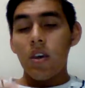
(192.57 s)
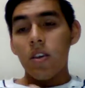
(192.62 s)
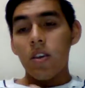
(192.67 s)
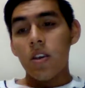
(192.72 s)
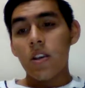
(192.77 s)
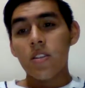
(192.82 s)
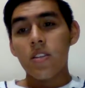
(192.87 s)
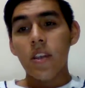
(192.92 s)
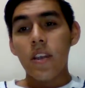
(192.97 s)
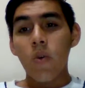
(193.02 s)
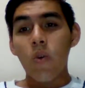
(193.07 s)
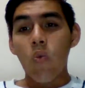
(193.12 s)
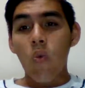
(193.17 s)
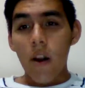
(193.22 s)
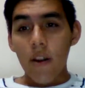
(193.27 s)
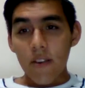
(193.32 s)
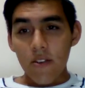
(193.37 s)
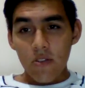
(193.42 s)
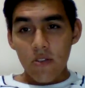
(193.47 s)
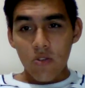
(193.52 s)
is a
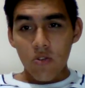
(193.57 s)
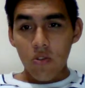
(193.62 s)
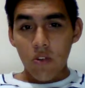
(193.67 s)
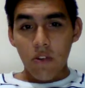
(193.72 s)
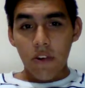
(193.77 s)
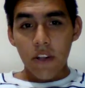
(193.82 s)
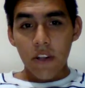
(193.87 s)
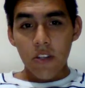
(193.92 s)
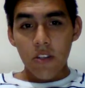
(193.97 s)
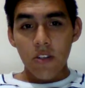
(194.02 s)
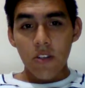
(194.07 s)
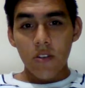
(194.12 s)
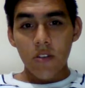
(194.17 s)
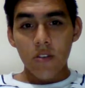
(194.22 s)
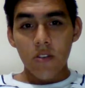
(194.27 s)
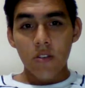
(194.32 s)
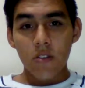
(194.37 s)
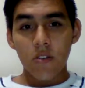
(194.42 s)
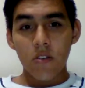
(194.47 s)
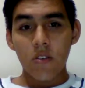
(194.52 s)
water storage
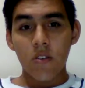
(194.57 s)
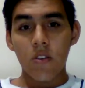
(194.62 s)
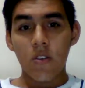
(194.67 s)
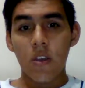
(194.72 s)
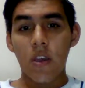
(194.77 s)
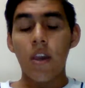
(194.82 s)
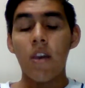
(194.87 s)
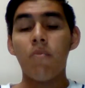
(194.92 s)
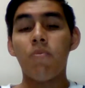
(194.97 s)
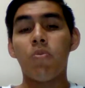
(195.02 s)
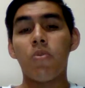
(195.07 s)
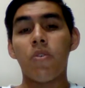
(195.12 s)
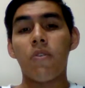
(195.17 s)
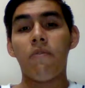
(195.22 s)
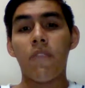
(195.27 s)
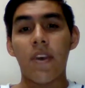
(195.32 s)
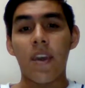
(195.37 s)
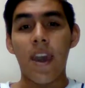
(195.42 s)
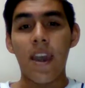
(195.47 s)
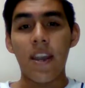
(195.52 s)
and
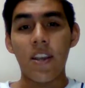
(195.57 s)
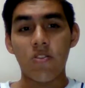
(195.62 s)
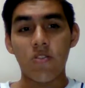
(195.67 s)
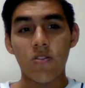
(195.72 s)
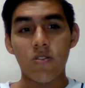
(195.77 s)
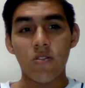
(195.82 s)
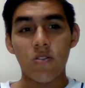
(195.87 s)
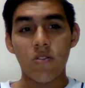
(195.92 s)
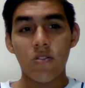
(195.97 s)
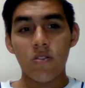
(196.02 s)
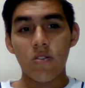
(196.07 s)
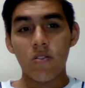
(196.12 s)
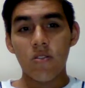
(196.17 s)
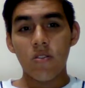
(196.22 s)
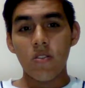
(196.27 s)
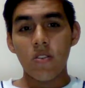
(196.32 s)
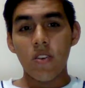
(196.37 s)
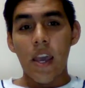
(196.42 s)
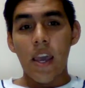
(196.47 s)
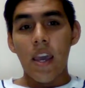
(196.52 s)
purification,
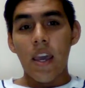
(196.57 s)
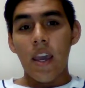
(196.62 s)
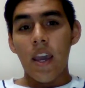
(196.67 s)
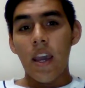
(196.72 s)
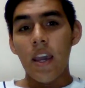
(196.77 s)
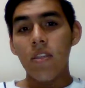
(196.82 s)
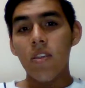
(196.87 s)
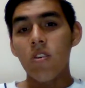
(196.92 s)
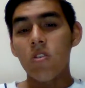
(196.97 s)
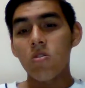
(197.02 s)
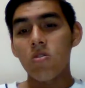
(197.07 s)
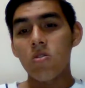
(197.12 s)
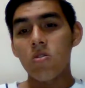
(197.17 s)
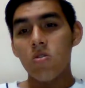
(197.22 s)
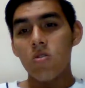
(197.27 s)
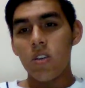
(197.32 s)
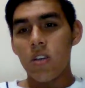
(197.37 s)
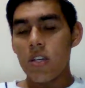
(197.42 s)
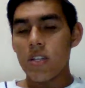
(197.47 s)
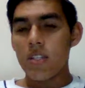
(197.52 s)
and
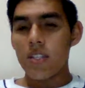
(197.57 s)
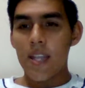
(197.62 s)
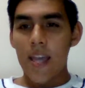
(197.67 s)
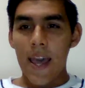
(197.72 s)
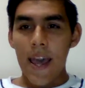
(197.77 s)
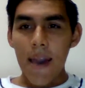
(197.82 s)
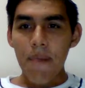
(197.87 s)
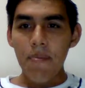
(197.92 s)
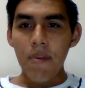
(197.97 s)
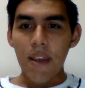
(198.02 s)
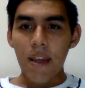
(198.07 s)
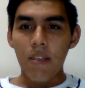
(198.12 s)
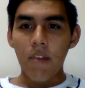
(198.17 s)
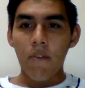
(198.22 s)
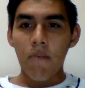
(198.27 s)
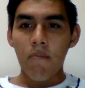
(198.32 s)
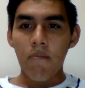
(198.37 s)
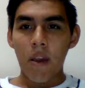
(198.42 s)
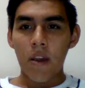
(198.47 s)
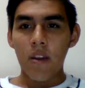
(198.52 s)
also is the habitat
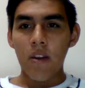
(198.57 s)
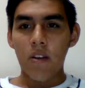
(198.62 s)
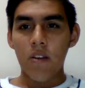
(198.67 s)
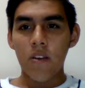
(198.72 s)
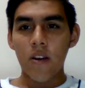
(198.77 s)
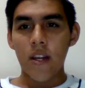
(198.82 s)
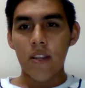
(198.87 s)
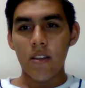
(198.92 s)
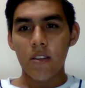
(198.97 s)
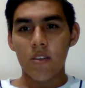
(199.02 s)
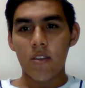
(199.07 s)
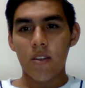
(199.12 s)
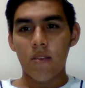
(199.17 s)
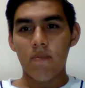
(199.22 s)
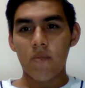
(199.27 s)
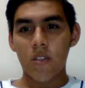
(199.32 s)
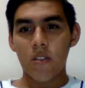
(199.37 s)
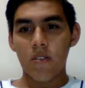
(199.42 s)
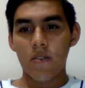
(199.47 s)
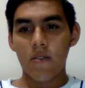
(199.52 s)
of many
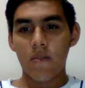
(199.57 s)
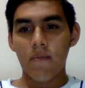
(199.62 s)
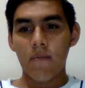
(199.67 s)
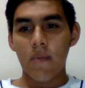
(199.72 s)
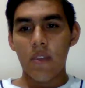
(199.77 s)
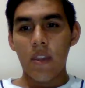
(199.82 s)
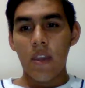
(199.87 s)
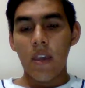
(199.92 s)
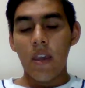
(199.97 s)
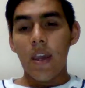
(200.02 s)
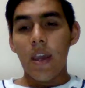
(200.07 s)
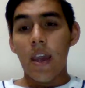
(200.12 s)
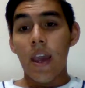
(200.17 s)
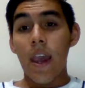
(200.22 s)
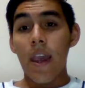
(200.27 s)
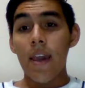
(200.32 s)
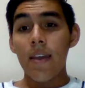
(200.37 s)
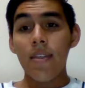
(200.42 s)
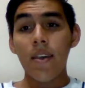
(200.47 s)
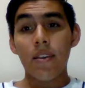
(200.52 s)
organisms.
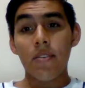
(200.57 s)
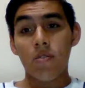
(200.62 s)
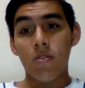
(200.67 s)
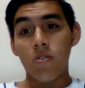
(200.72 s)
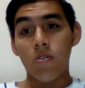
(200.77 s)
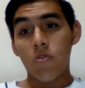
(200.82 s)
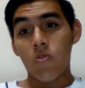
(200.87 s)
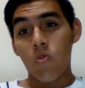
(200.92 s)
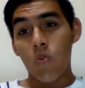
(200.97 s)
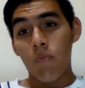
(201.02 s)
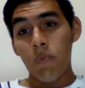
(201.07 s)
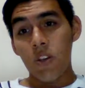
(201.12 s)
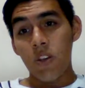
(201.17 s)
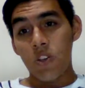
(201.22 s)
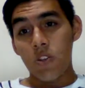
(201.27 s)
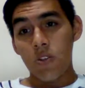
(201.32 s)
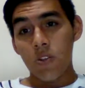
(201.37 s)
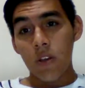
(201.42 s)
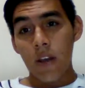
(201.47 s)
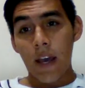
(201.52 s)
And the soil
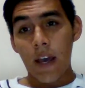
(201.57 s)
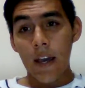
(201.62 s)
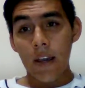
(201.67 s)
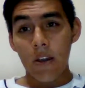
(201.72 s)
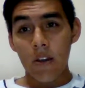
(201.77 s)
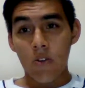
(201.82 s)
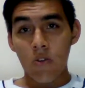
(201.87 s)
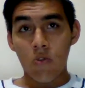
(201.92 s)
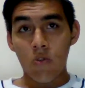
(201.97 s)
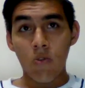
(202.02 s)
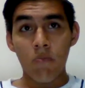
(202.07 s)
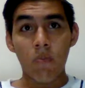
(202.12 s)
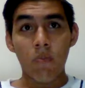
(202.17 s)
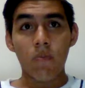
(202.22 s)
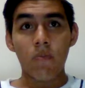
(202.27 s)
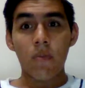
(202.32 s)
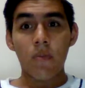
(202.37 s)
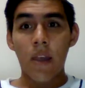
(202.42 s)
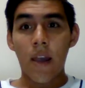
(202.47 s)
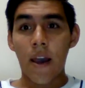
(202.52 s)
could
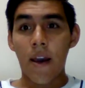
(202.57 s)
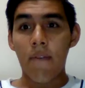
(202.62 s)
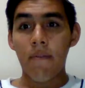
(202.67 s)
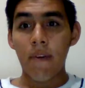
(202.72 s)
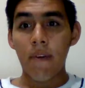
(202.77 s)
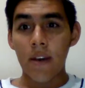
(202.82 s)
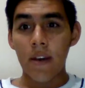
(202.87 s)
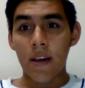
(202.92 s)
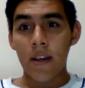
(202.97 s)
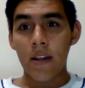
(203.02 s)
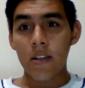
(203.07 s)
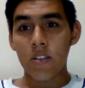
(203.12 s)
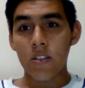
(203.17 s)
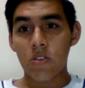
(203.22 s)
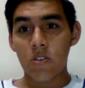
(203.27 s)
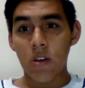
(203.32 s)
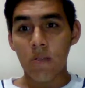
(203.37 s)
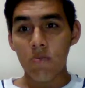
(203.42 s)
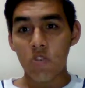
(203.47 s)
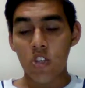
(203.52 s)
have
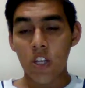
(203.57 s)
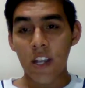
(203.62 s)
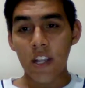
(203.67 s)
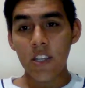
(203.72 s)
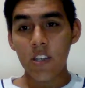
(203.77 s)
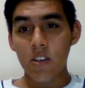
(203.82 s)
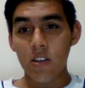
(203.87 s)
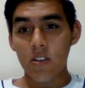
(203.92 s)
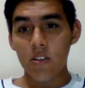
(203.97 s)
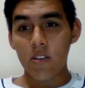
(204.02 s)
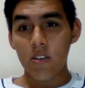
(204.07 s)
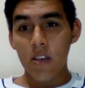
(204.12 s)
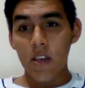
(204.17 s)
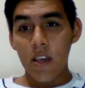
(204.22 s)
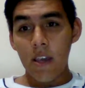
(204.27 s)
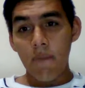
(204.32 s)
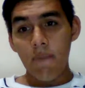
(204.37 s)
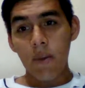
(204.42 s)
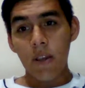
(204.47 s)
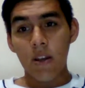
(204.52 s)
some changes
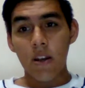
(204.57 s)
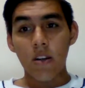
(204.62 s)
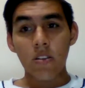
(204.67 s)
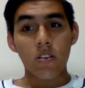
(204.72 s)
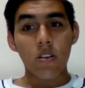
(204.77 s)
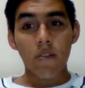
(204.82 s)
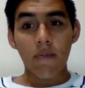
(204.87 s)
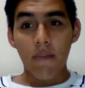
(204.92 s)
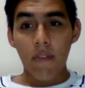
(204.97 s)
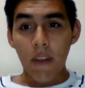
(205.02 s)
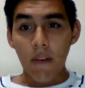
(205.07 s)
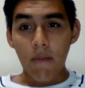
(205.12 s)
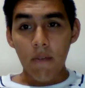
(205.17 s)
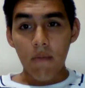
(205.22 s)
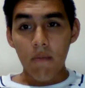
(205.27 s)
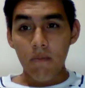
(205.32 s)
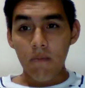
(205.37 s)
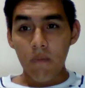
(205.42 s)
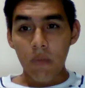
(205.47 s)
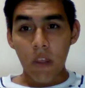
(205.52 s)
because of the
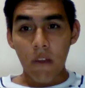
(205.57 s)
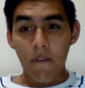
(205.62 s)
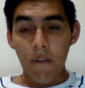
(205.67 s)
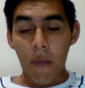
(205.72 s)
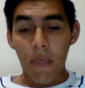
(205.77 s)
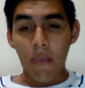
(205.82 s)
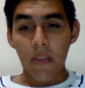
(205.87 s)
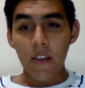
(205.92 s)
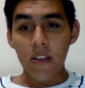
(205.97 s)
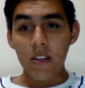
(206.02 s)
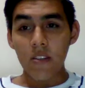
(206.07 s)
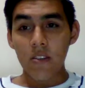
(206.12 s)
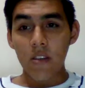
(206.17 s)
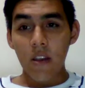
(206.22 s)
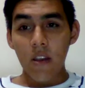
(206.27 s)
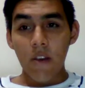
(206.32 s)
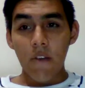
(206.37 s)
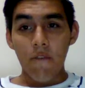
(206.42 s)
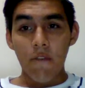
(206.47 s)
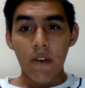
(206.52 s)
different things.
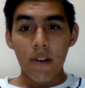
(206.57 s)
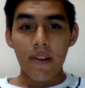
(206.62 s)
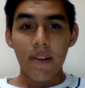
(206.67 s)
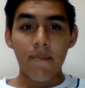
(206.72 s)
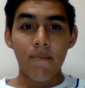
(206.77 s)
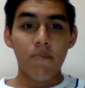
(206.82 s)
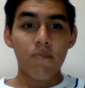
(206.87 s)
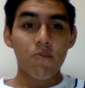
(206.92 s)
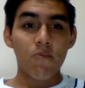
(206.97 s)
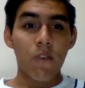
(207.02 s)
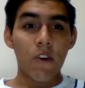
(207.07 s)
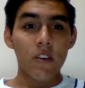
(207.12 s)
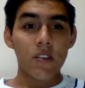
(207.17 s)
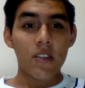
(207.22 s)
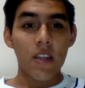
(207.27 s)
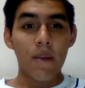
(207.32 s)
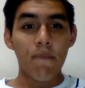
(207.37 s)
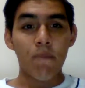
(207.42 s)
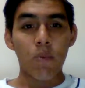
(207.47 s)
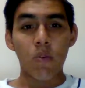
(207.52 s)
For
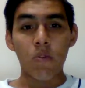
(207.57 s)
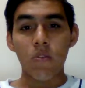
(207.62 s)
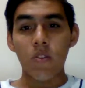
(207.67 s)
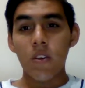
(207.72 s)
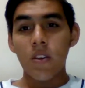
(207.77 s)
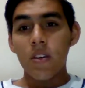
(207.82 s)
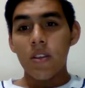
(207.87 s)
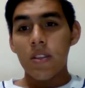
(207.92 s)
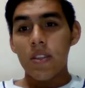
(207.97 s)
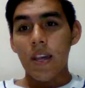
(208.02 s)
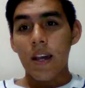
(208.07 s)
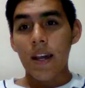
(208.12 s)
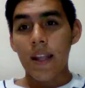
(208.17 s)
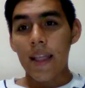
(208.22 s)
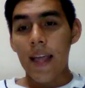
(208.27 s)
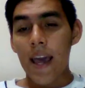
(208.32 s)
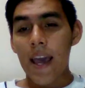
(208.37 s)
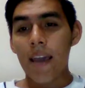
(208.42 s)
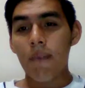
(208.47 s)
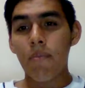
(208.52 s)
example, the
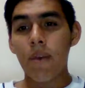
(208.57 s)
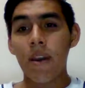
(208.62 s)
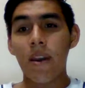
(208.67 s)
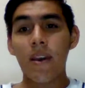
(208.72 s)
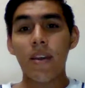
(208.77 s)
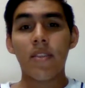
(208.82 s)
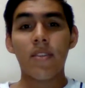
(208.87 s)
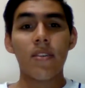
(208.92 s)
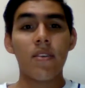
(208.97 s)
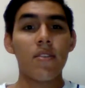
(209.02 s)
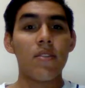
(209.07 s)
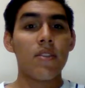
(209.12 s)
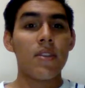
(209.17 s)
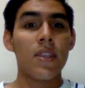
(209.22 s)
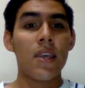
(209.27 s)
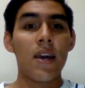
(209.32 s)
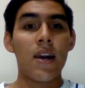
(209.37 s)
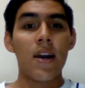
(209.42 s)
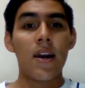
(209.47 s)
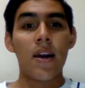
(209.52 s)
climate,
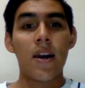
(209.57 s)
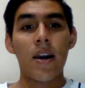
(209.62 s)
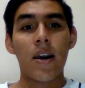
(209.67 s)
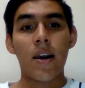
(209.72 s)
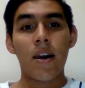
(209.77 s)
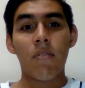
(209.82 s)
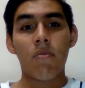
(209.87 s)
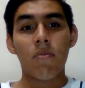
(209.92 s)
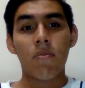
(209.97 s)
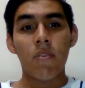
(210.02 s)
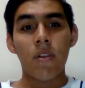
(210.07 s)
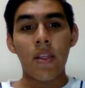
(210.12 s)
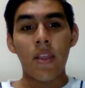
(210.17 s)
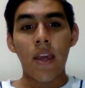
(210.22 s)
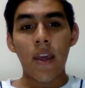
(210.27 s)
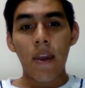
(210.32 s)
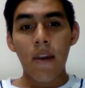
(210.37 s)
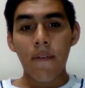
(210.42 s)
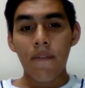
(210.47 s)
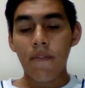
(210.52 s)
the
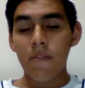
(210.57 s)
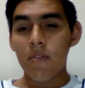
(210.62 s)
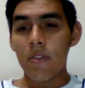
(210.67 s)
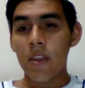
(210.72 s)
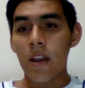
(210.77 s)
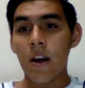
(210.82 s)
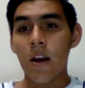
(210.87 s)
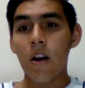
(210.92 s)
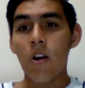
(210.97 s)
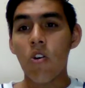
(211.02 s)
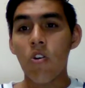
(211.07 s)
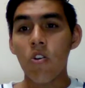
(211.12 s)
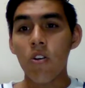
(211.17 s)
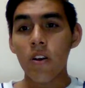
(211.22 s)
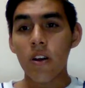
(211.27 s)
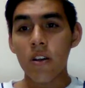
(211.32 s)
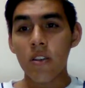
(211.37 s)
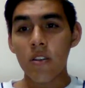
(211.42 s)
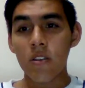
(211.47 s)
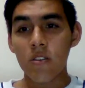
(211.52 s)
relief, the
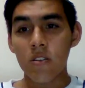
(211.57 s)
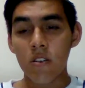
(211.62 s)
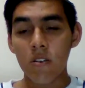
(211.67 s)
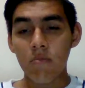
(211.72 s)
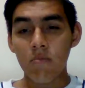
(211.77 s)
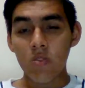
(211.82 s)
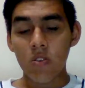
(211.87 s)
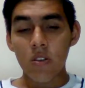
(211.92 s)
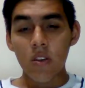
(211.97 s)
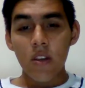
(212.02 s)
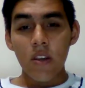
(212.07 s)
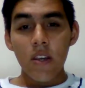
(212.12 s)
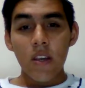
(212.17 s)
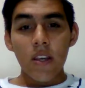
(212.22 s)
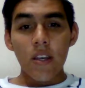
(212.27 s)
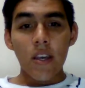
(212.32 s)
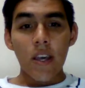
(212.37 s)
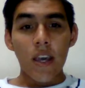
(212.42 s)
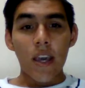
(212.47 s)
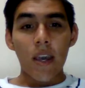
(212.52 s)
organisms,
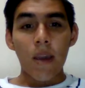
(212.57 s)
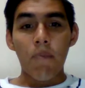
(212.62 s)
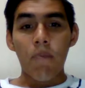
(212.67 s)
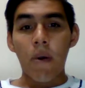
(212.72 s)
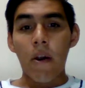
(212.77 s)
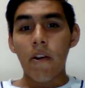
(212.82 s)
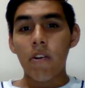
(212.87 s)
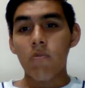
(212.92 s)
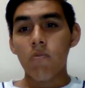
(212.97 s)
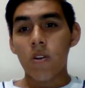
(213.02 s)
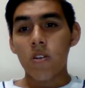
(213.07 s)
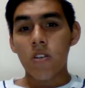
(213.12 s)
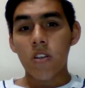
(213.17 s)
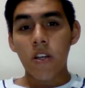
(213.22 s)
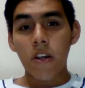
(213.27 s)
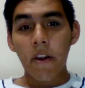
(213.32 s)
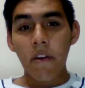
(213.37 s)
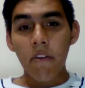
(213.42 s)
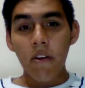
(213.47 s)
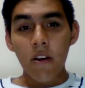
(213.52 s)
parent
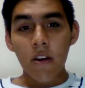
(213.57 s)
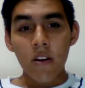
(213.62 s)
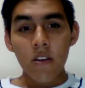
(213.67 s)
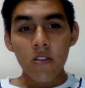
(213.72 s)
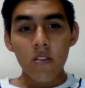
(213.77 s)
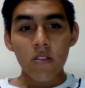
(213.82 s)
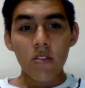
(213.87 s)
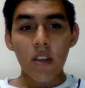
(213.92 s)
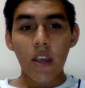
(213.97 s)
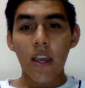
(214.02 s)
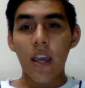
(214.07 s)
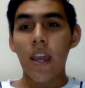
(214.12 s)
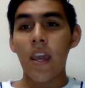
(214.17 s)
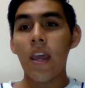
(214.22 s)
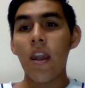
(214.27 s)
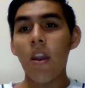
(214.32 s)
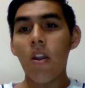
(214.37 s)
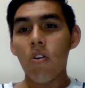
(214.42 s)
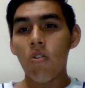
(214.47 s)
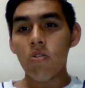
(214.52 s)
materials,
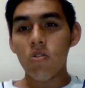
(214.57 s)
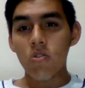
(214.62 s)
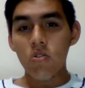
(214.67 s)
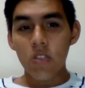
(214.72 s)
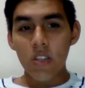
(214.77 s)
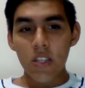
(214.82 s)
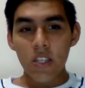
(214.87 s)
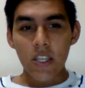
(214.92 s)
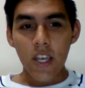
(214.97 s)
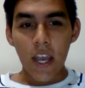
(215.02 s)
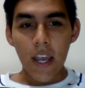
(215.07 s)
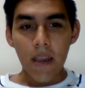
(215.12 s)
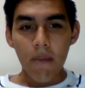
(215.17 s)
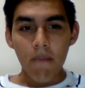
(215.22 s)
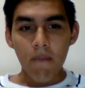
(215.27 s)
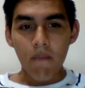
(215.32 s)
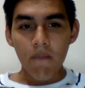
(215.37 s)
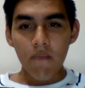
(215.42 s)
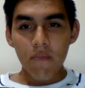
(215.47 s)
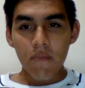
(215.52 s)
and also the time.